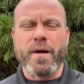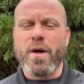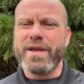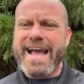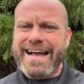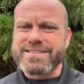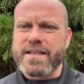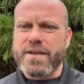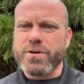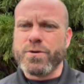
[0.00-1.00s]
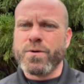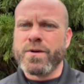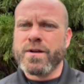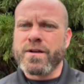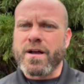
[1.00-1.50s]
We ask that you
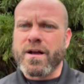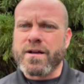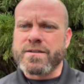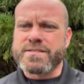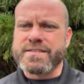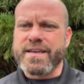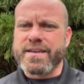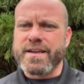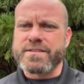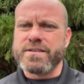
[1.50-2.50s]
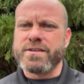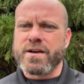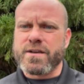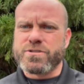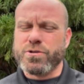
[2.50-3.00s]
stay connected
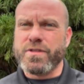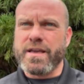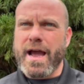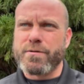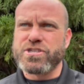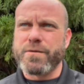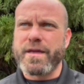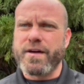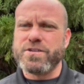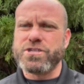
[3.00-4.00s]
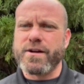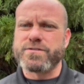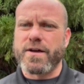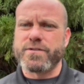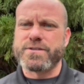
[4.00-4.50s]
to the Habersham County
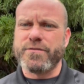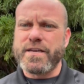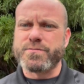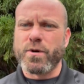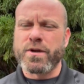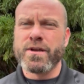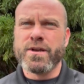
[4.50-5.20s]
Sheriff's Office Facebook,